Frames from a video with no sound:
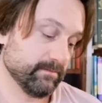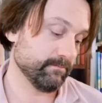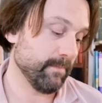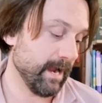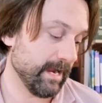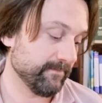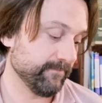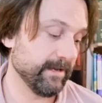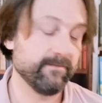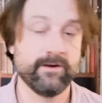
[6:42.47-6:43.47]
My
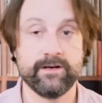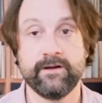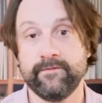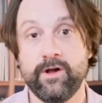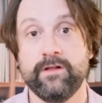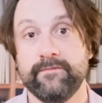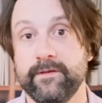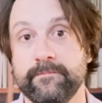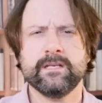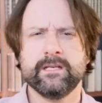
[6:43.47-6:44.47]
favorite of all of
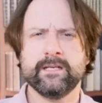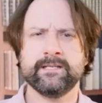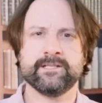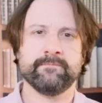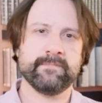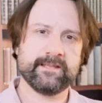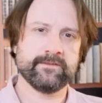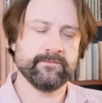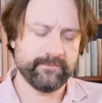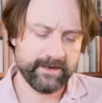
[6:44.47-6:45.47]
them is a
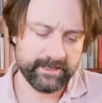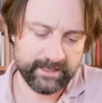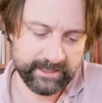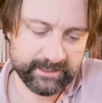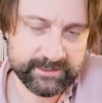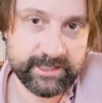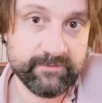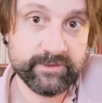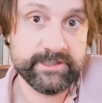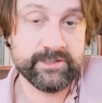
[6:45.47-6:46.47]
methylphenidate extended
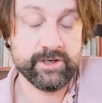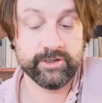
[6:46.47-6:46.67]
release called